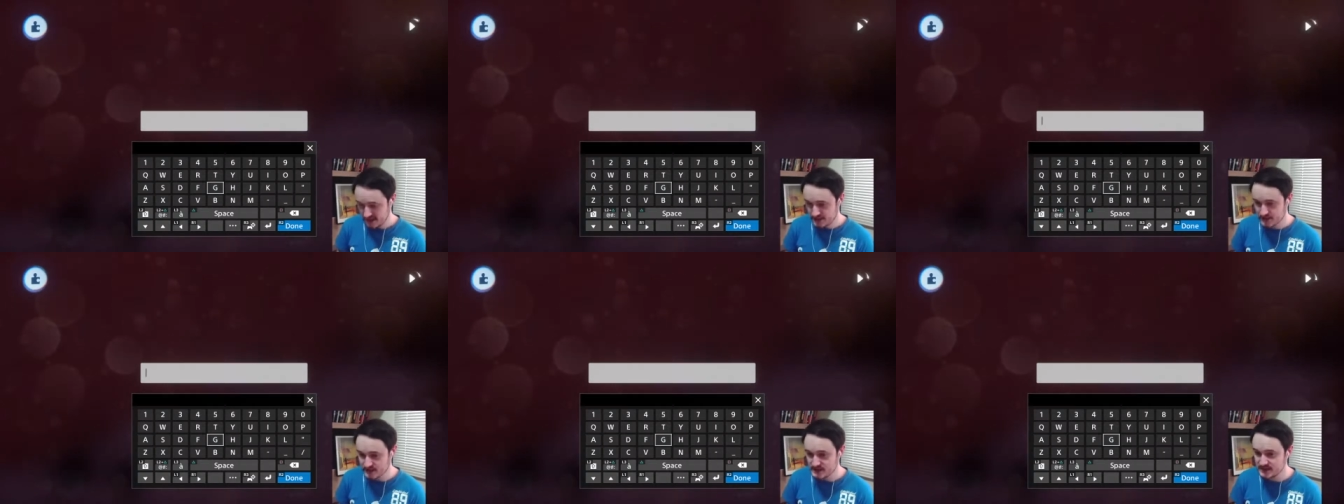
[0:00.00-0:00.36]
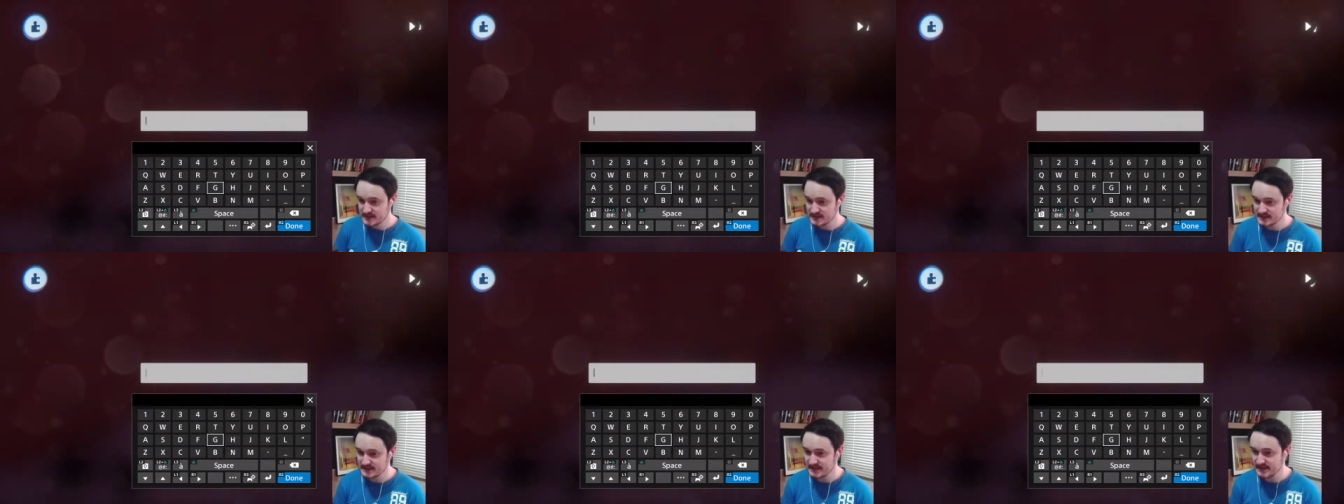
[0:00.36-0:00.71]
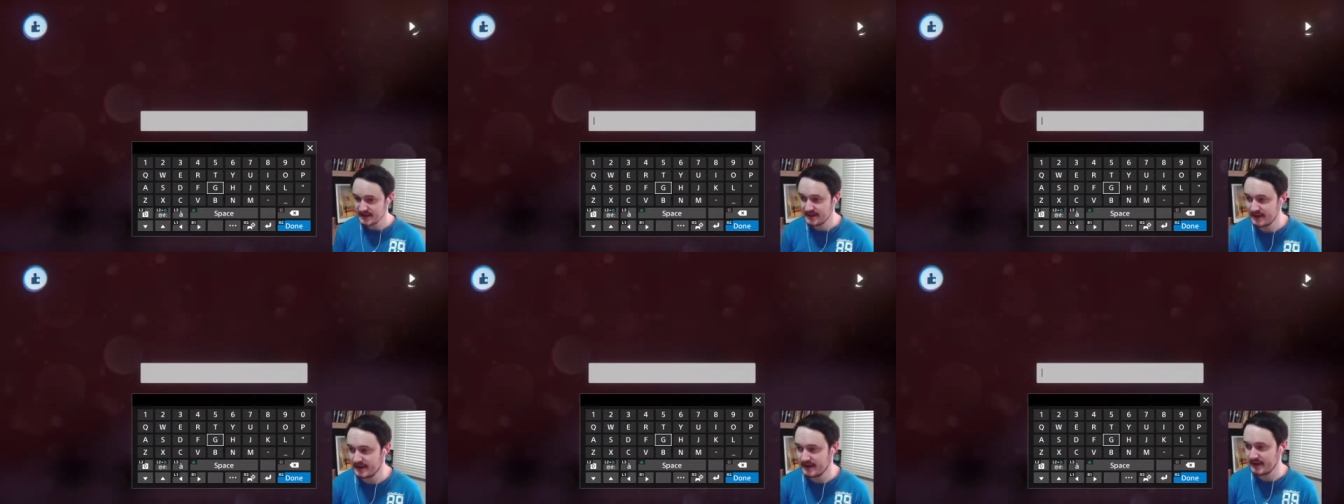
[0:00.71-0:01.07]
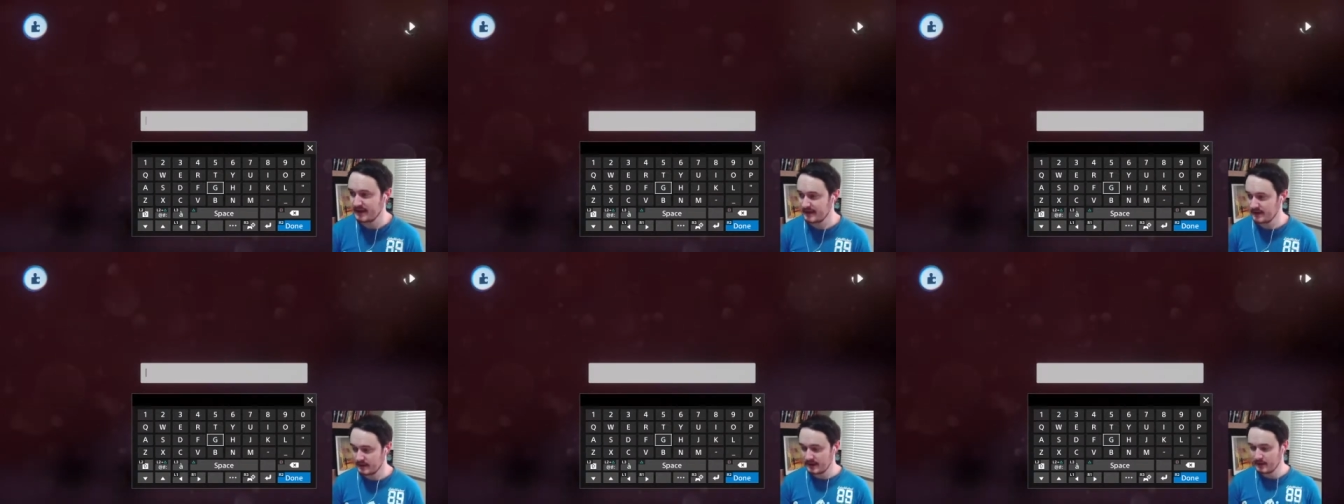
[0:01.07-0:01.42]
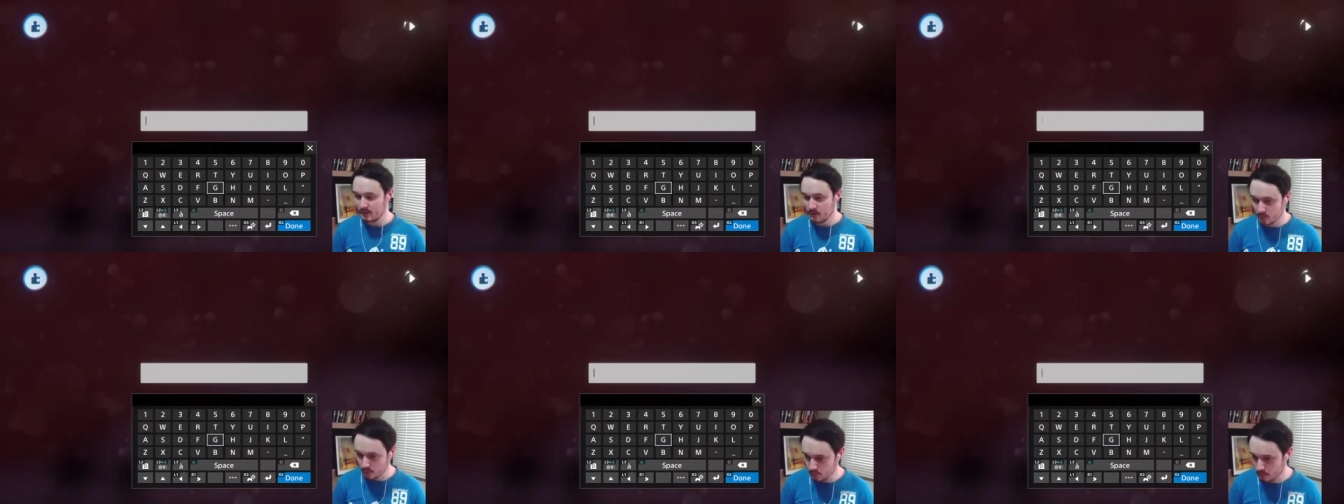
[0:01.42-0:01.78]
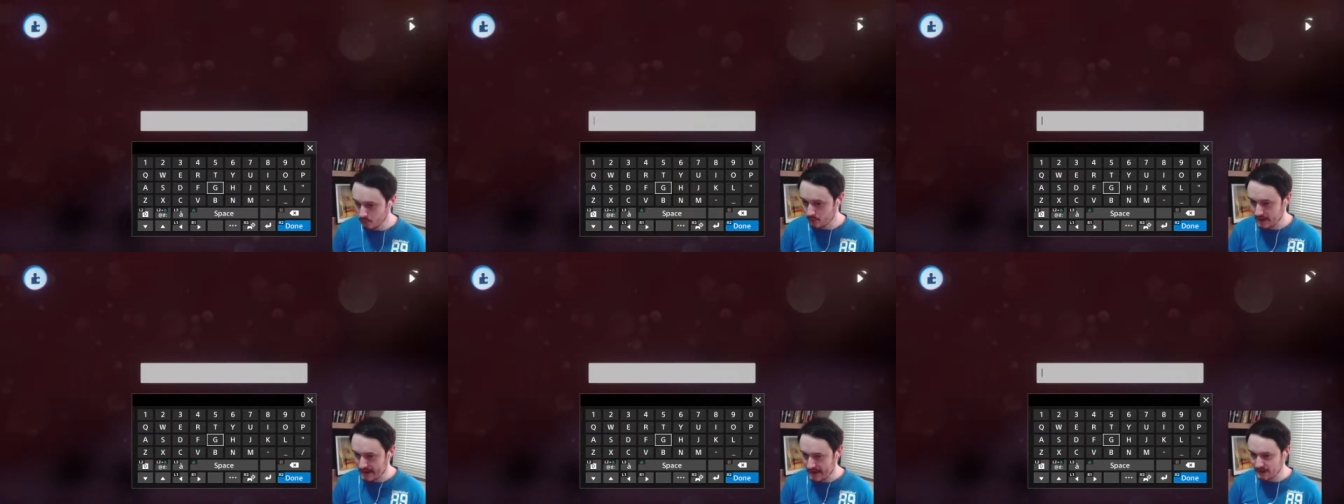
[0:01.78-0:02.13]
just to see, and
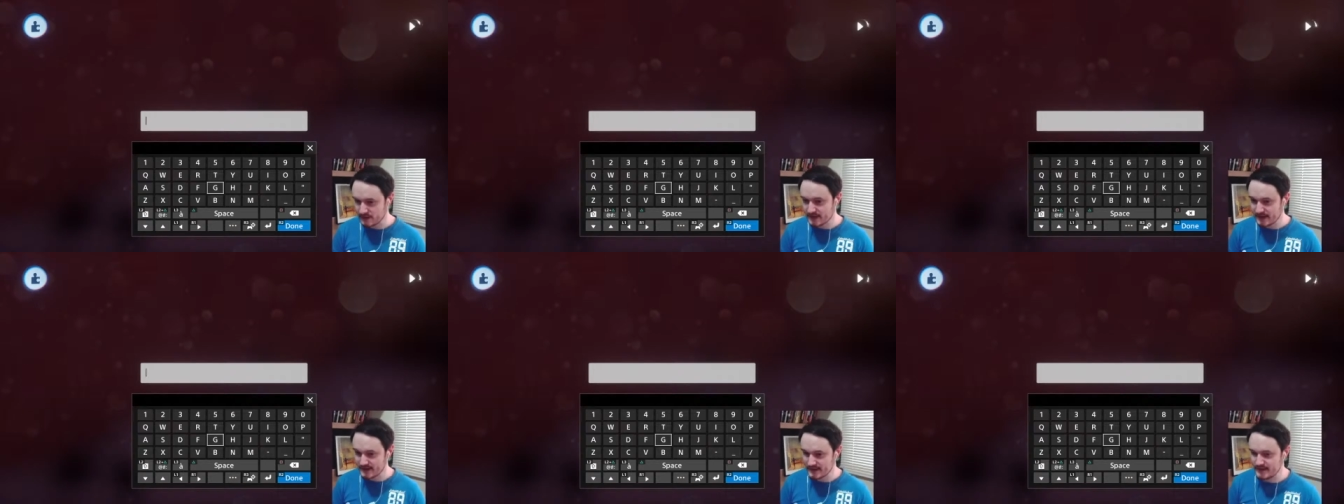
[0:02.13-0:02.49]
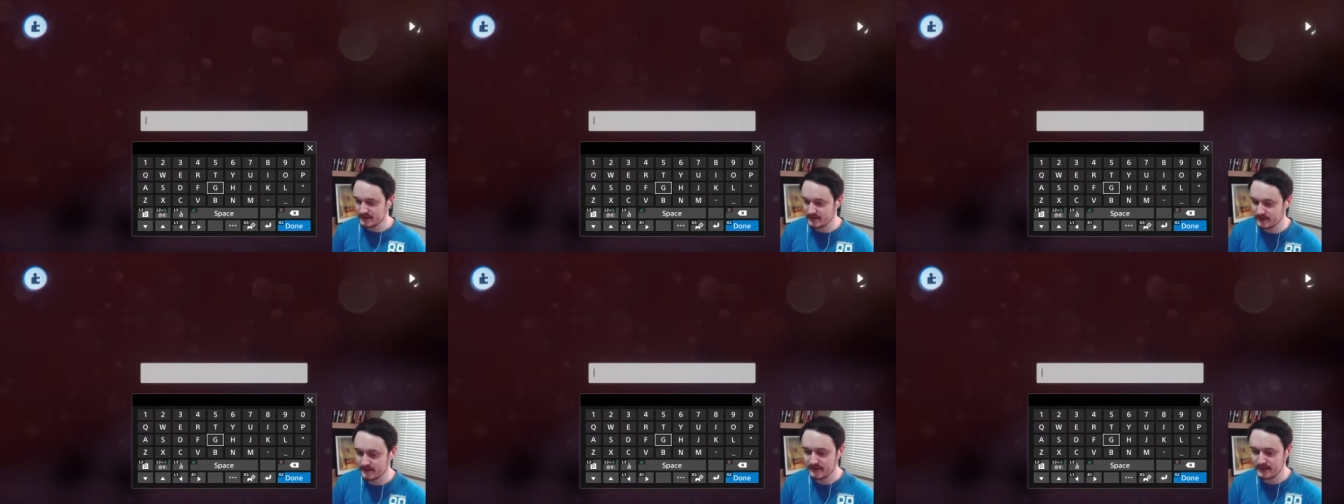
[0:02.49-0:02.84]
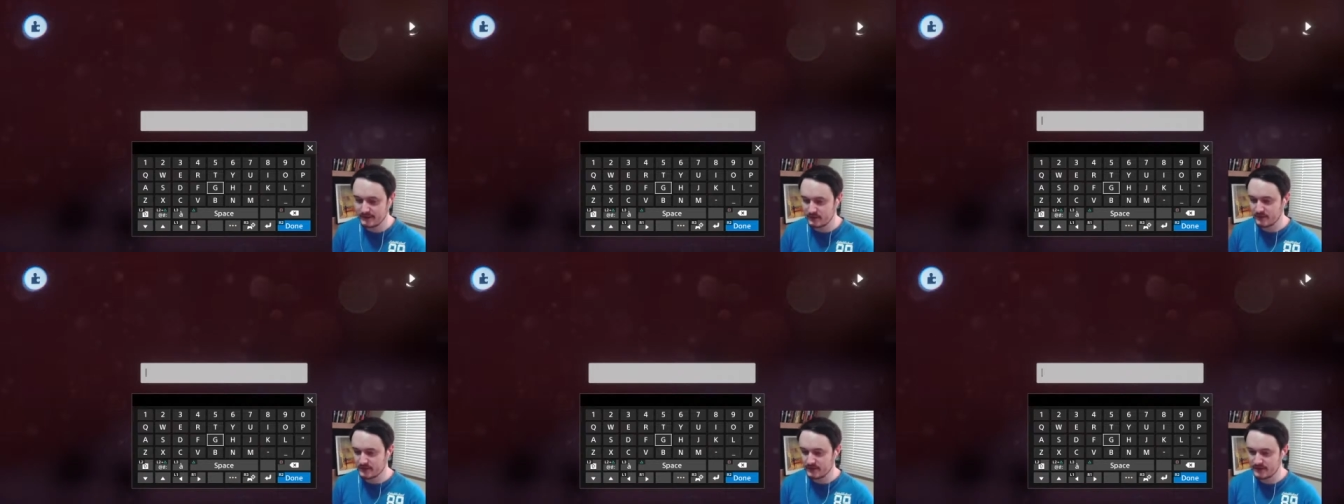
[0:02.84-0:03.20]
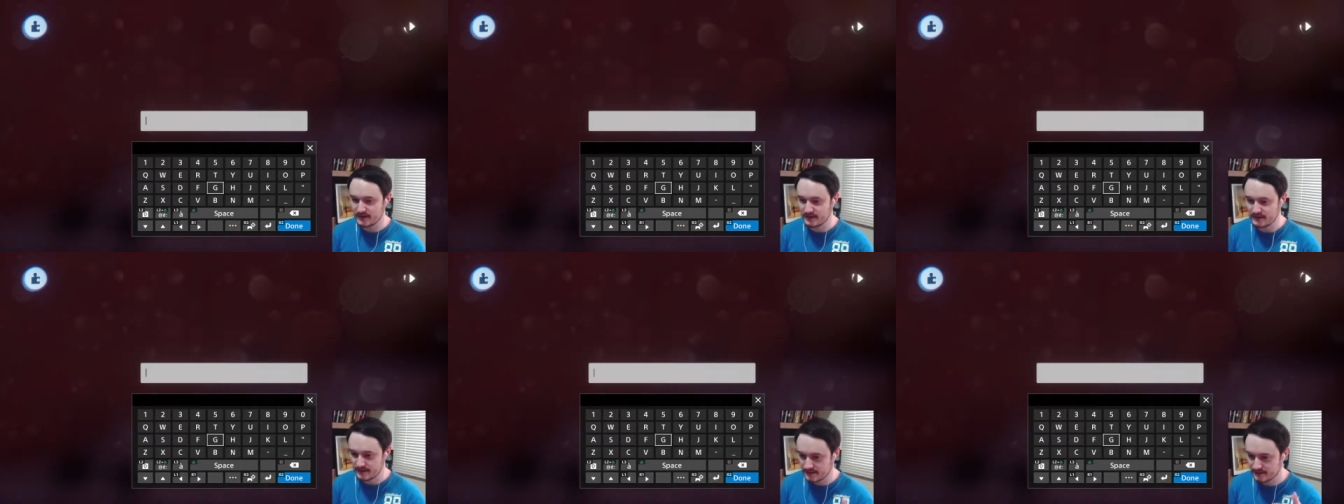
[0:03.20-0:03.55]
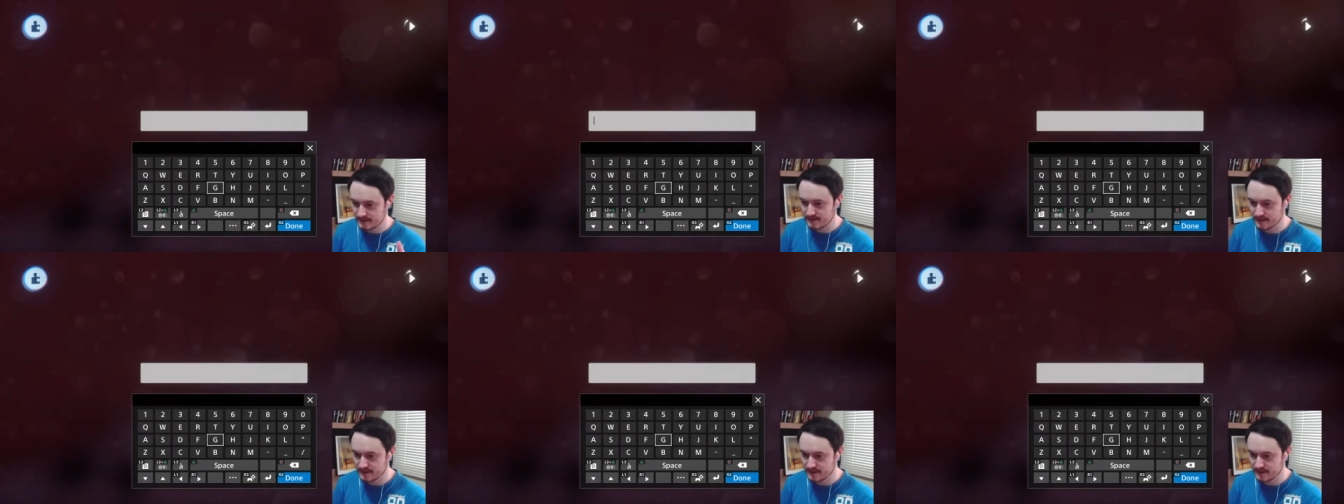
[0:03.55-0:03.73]
we'll get a good idea if we think